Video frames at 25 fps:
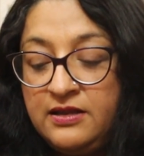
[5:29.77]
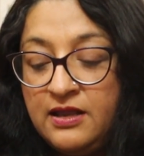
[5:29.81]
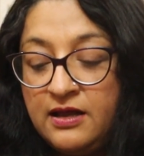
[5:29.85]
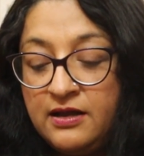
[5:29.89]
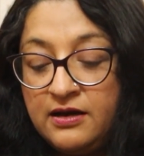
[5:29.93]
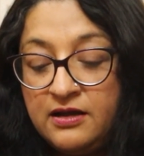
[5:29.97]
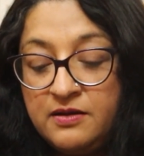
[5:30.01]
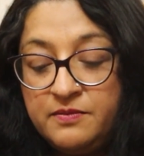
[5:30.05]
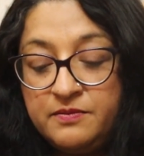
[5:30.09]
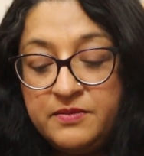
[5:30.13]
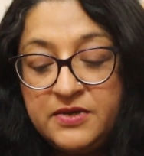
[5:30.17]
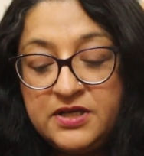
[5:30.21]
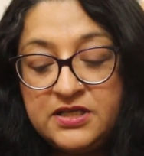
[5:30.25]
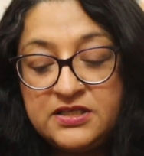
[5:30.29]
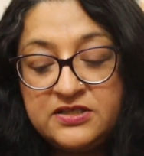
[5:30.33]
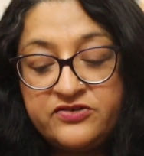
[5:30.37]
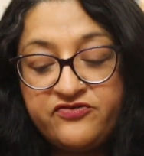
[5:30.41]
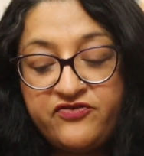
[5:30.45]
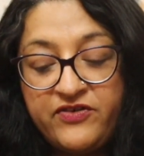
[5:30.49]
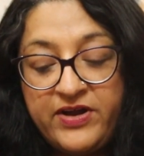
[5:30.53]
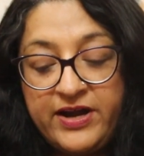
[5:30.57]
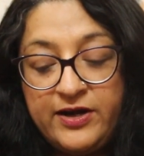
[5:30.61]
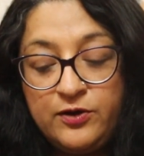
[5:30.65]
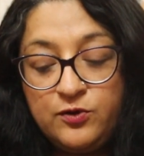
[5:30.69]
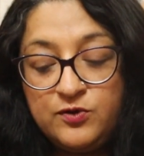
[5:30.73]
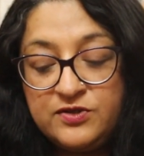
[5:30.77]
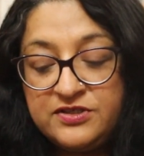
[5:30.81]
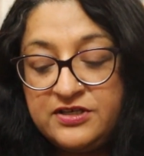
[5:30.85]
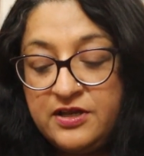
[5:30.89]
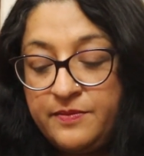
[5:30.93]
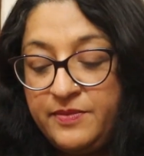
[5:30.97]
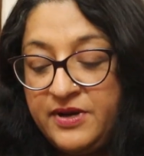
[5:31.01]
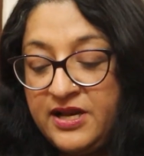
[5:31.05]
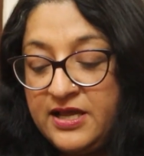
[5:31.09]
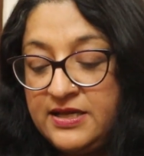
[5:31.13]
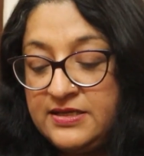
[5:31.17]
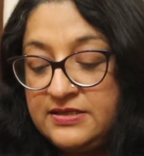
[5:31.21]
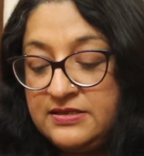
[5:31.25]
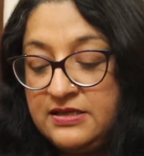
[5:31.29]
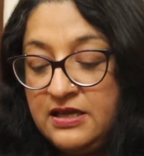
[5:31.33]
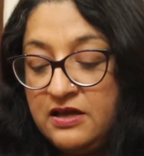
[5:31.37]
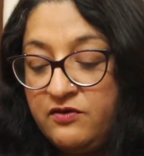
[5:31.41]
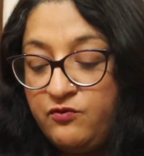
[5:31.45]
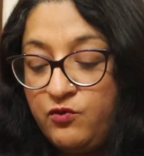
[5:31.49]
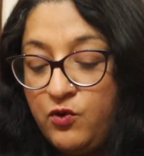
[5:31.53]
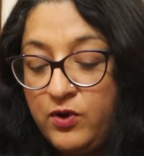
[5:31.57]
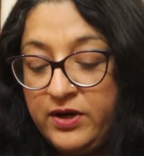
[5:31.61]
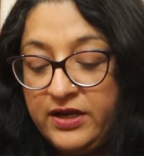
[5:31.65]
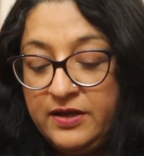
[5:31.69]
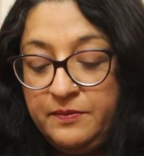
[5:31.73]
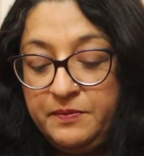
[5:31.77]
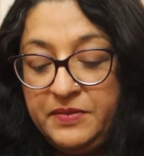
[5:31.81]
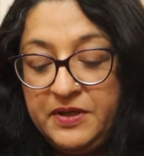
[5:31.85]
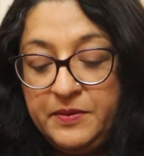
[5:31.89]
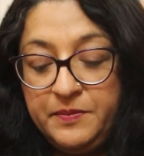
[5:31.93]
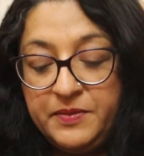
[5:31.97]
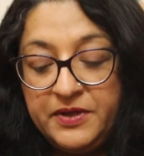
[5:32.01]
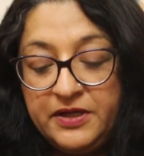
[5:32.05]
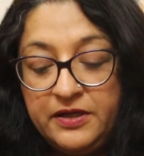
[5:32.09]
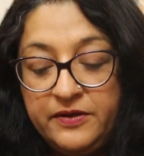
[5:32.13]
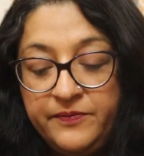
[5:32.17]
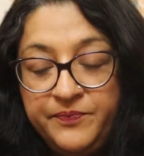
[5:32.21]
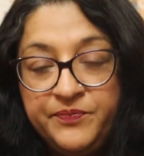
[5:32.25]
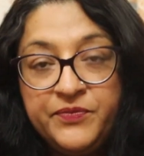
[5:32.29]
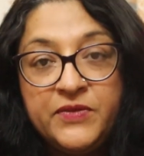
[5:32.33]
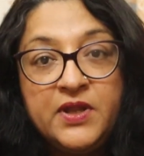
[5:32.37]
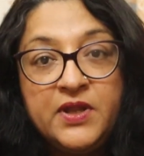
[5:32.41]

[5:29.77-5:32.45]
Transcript: Dara must try to stabilize their warring people.